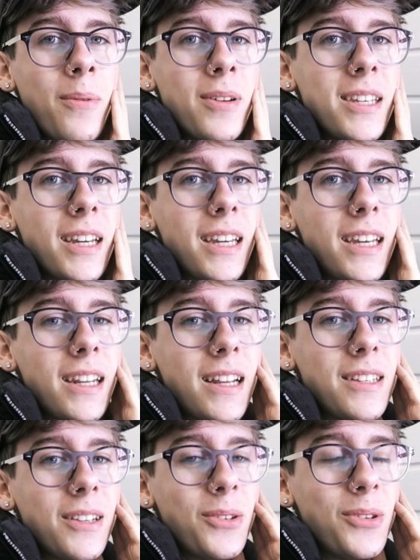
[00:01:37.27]
we're taking you
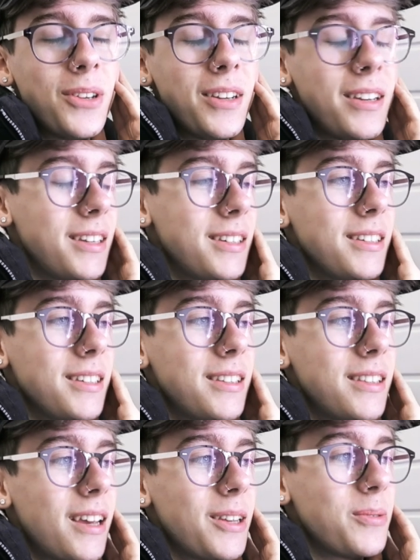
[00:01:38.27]
down to London and
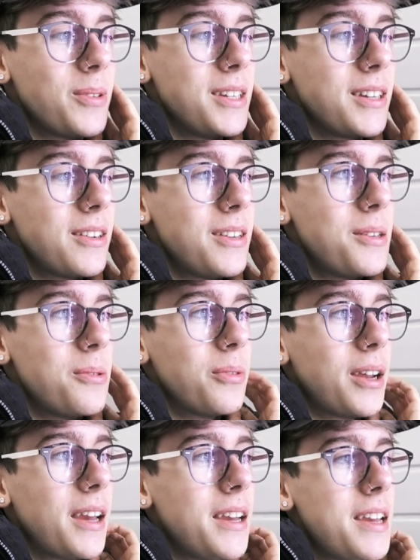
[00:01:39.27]
that's when you're going to
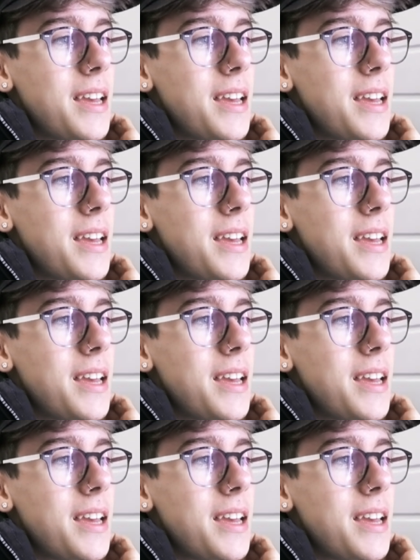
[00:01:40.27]
uni.